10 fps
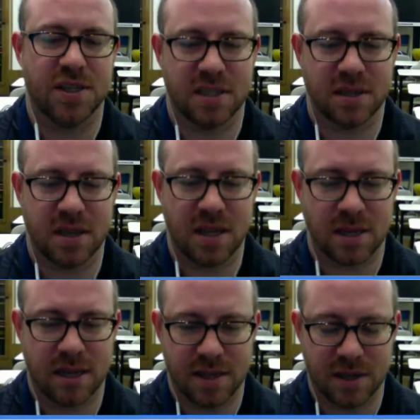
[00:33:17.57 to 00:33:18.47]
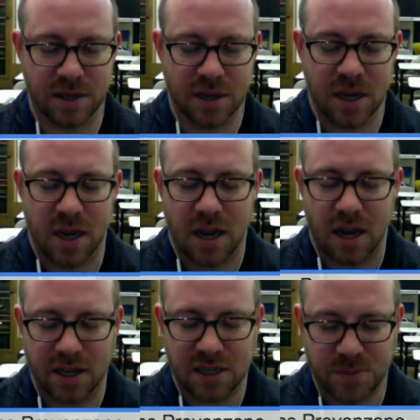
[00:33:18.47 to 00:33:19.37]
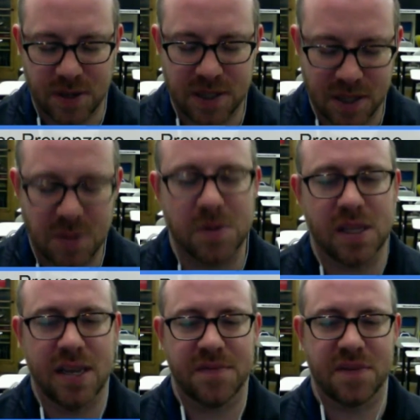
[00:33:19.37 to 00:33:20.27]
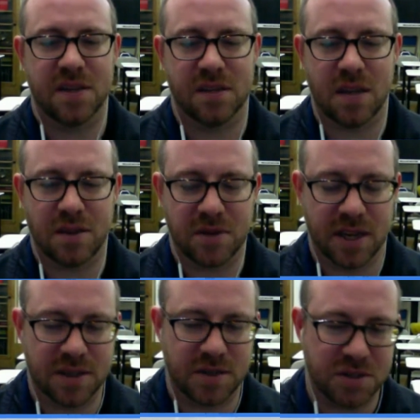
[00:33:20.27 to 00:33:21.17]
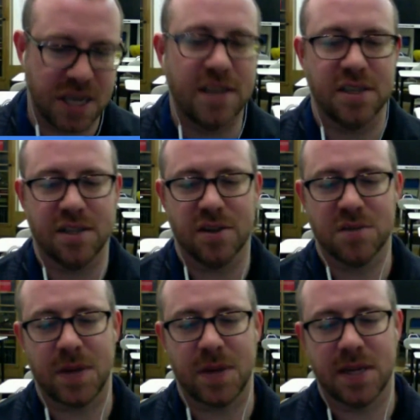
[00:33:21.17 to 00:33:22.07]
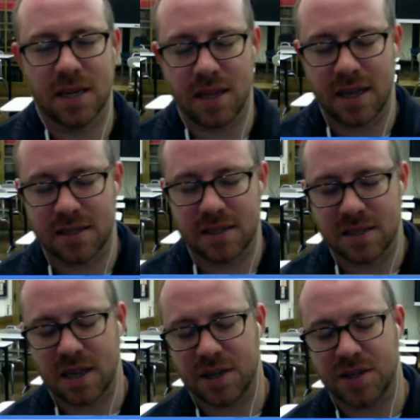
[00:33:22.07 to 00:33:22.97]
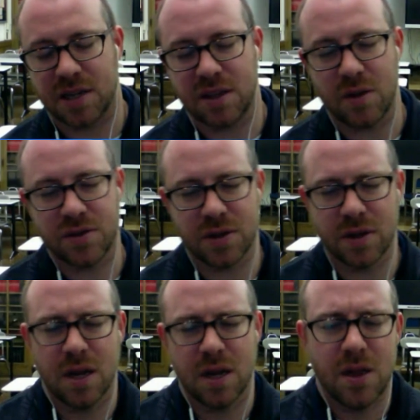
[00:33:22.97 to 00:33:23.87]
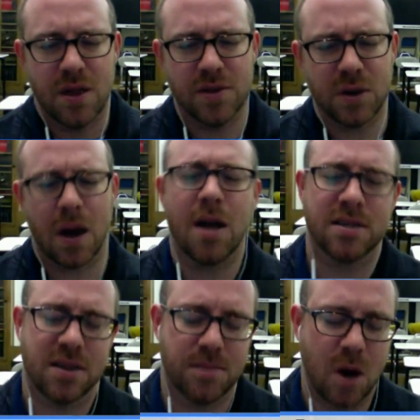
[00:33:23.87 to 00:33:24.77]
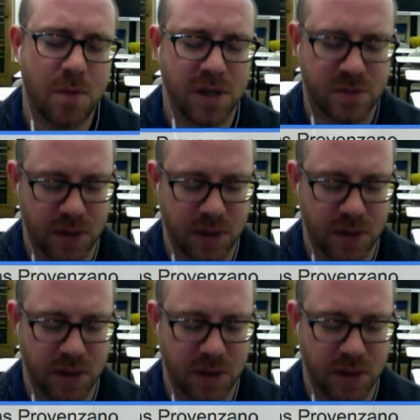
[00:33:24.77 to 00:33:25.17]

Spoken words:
and kids are expressing their beliefs, and other kids are changing theirs based on class discussion, and those are awesome moments when